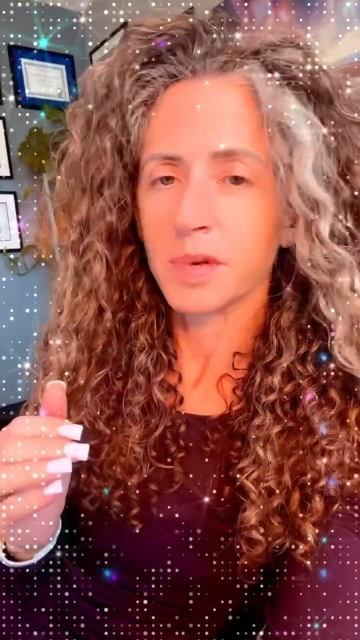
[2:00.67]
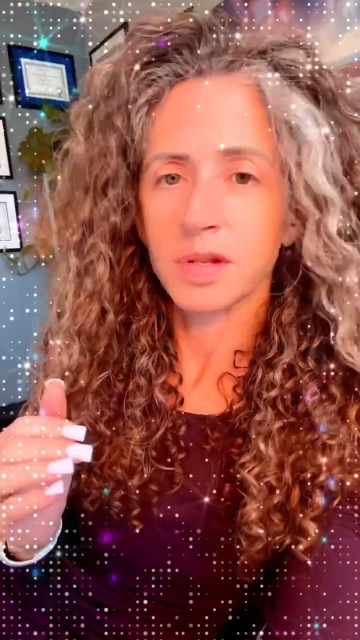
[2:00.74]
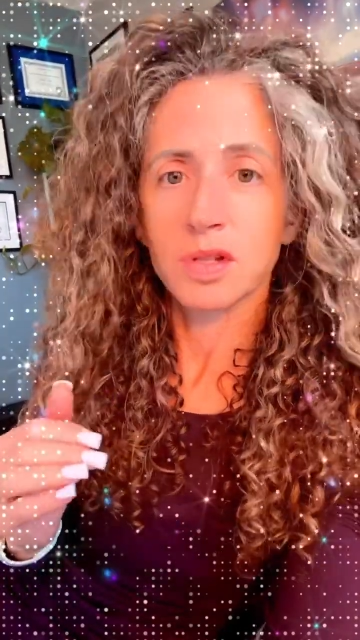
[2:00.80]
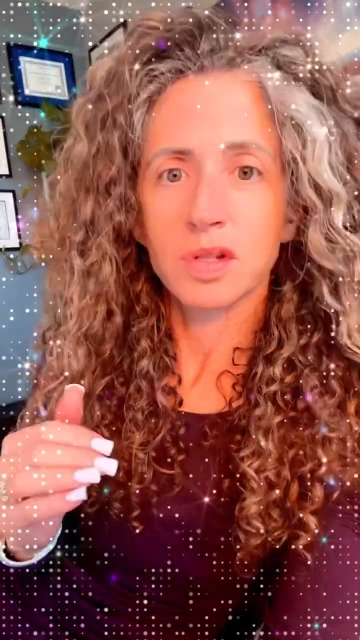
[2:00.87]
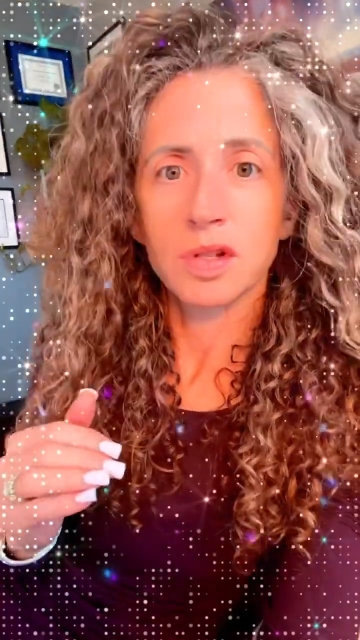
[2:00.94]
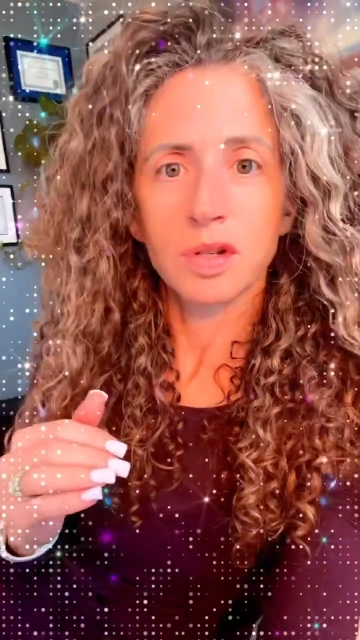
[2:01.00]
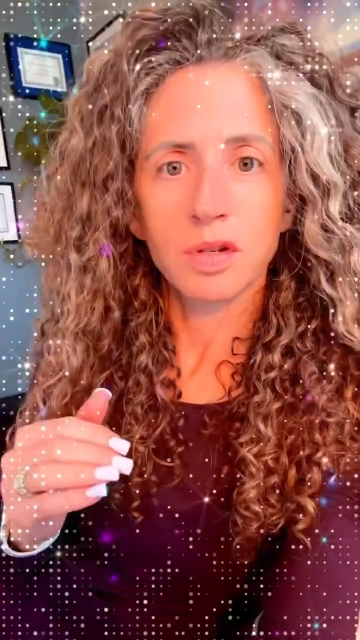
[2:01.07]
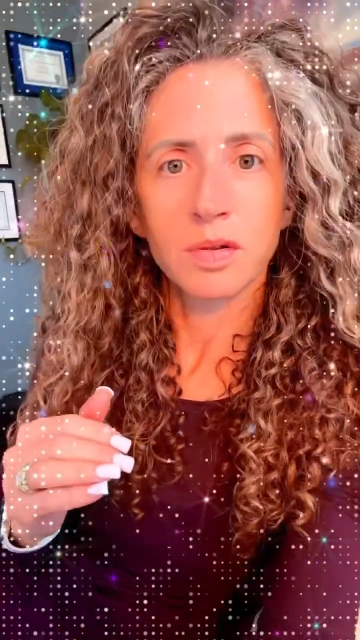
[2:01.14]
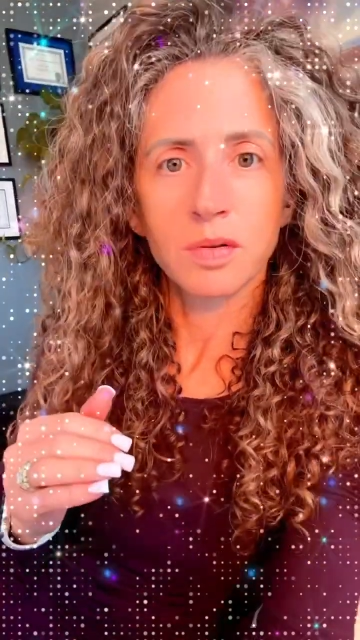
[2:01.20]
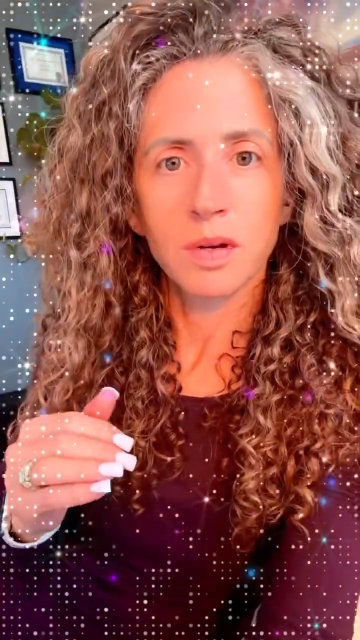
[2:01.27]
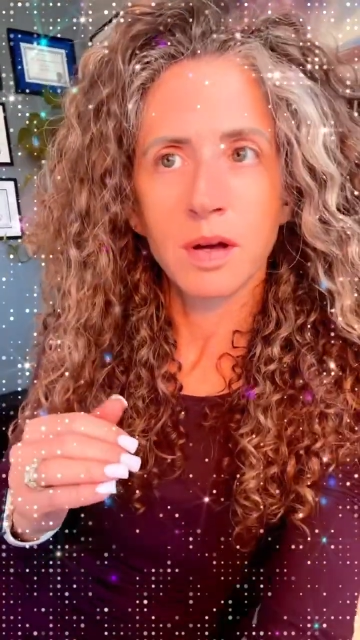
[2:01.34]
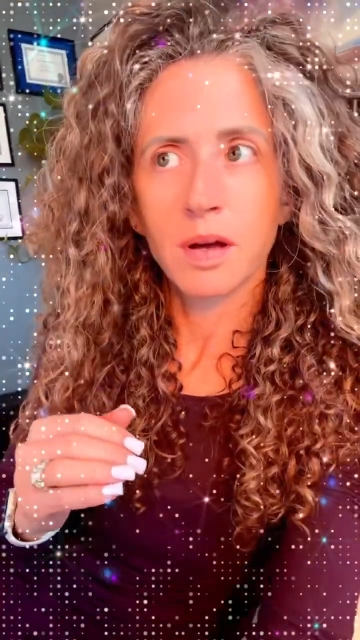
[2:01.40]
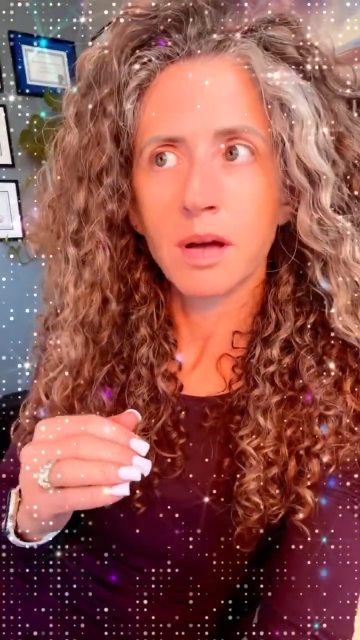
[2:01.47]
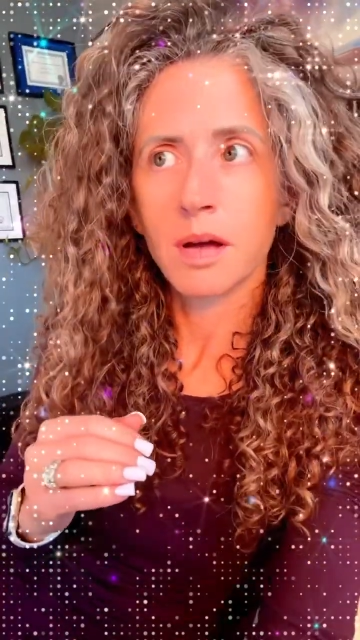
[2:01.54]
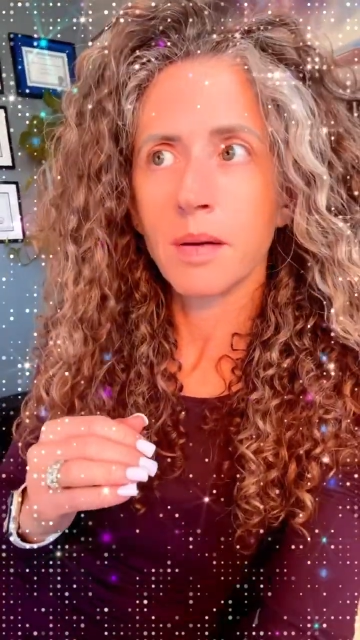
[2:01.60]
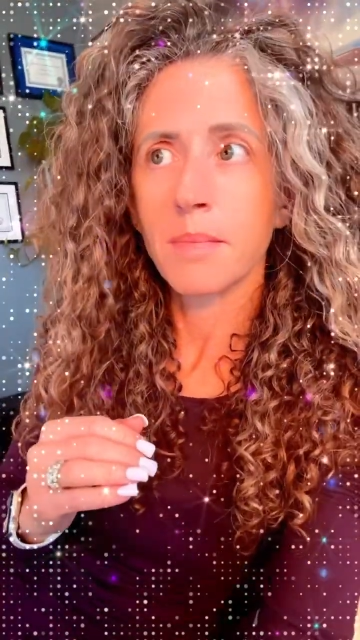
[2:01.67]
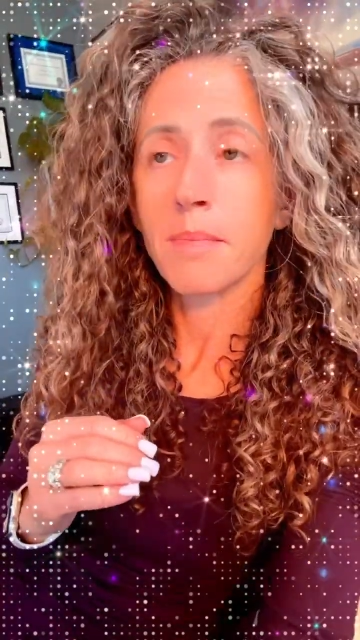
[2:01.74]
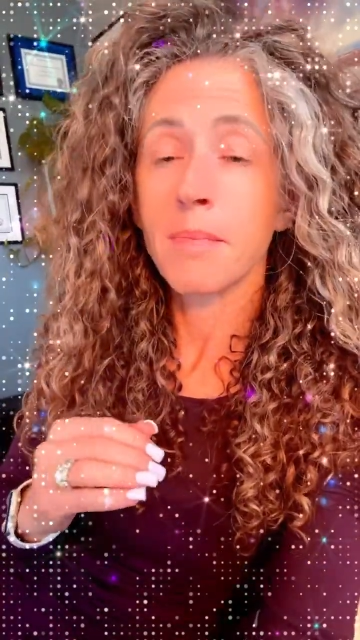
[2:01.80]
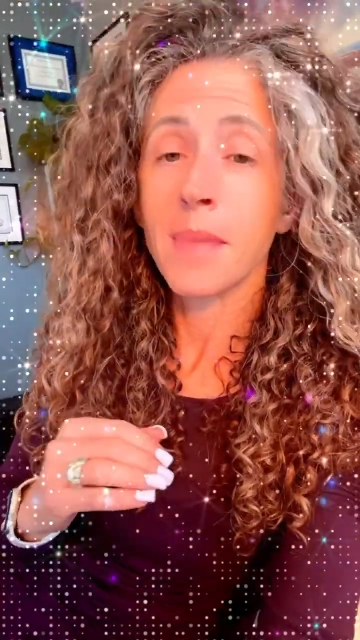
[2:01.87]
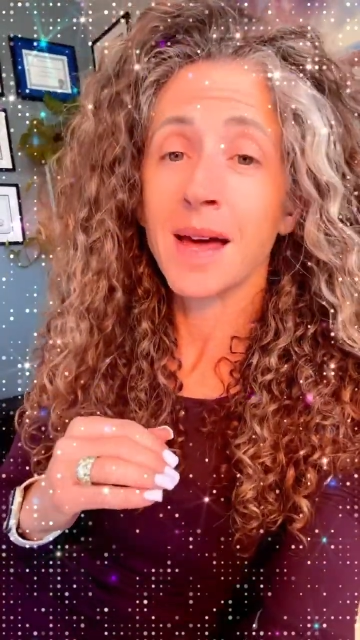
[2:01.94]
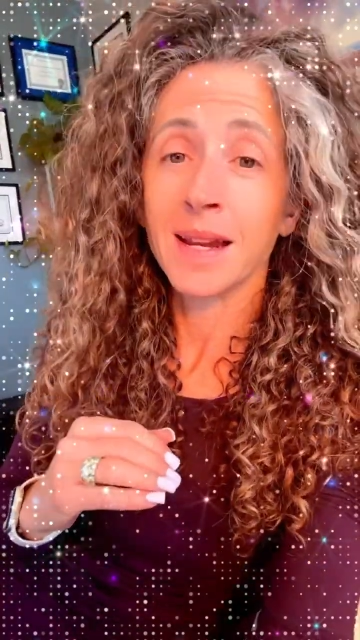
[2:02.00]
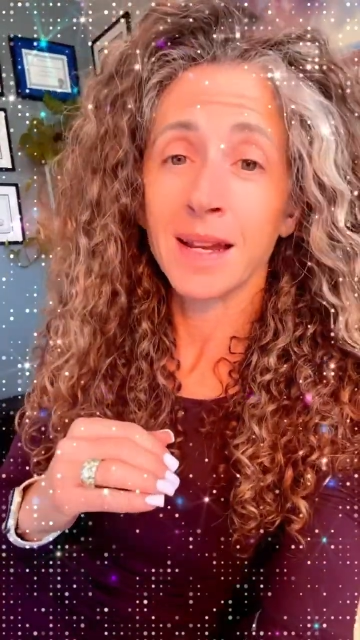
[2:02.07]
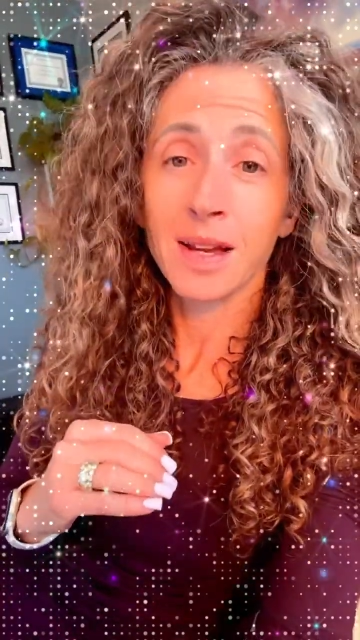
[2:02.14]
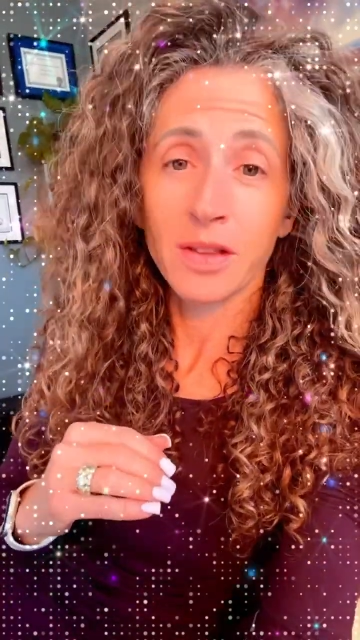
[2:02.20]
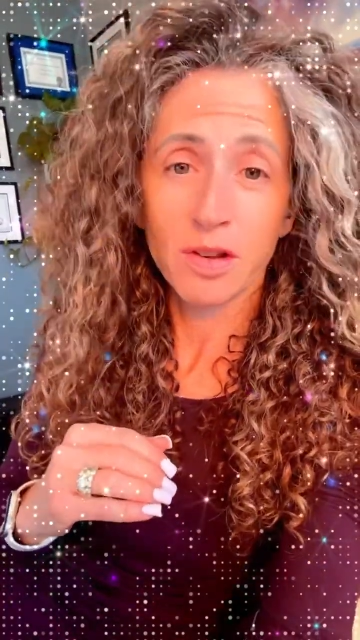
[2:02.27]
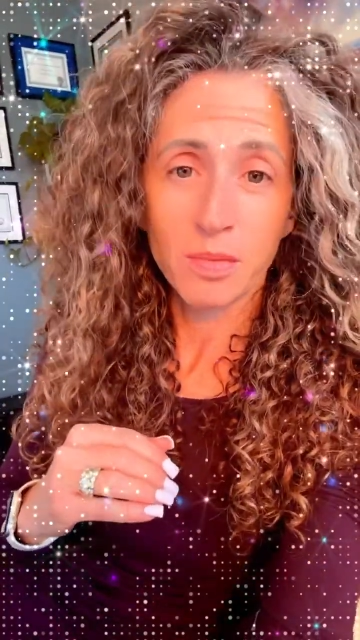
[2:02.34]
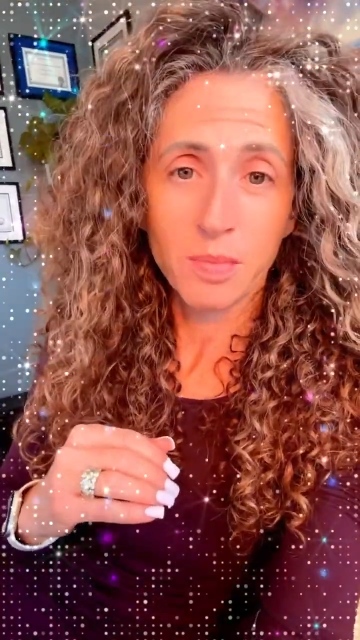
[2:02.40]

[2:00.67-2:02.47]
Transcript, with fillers: been to many other